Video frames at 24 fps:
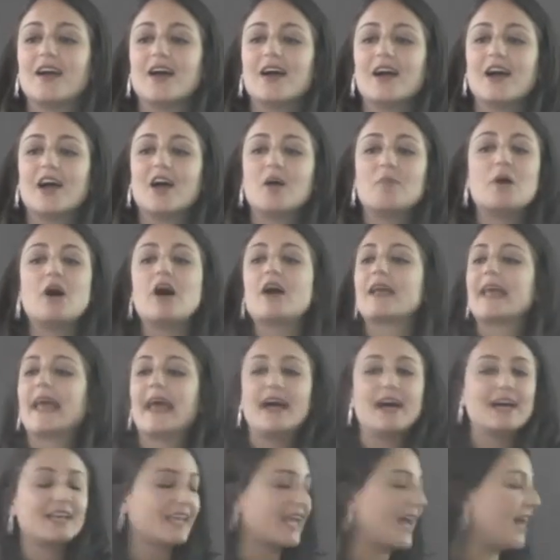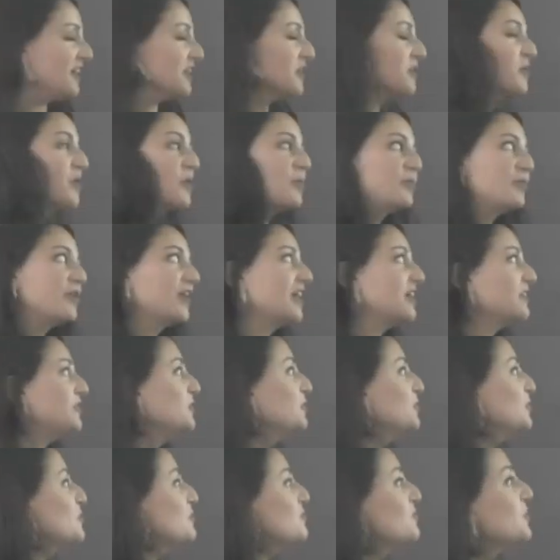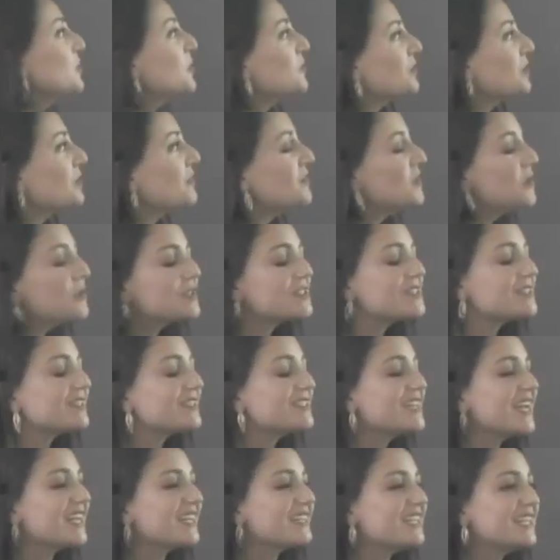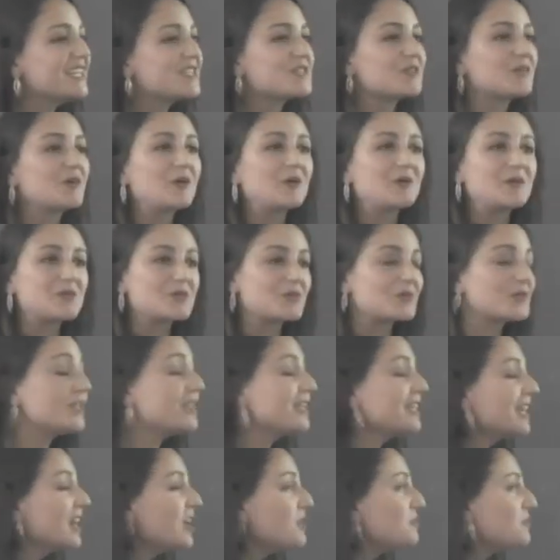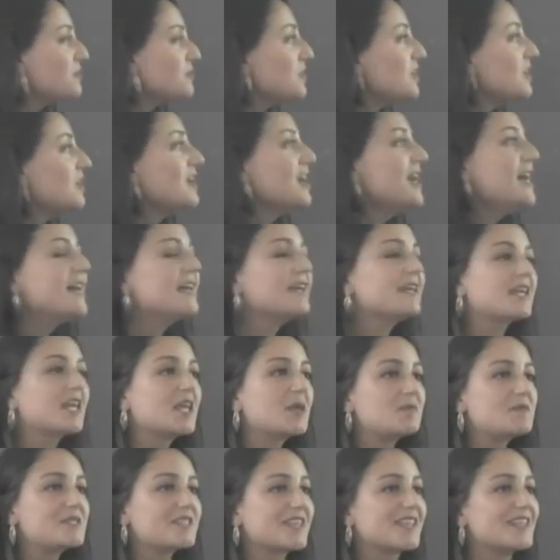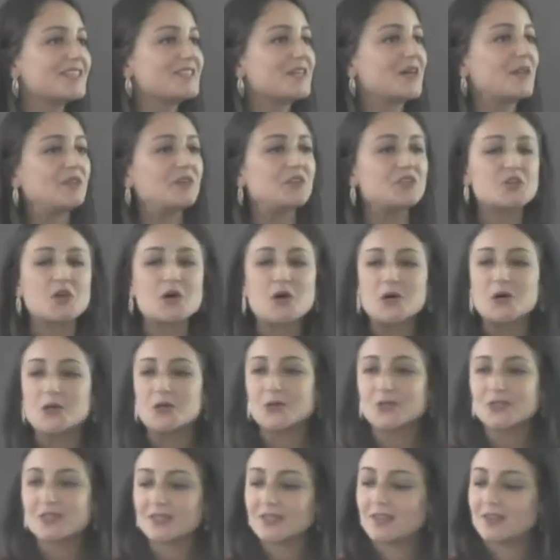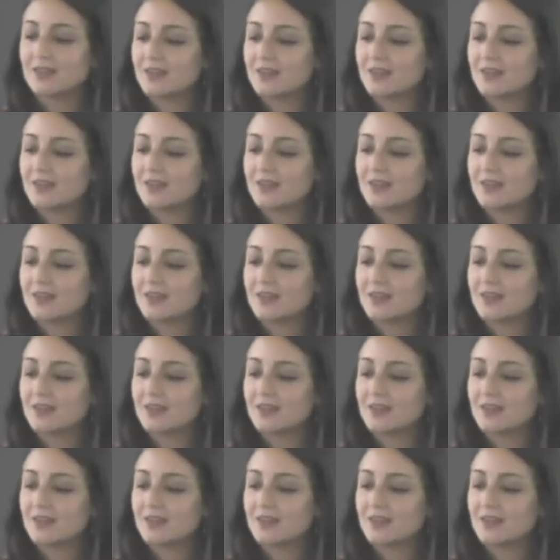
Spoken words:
Again, incorporating new refocusing techniques are always really helpful. Keeps the kids on their toes.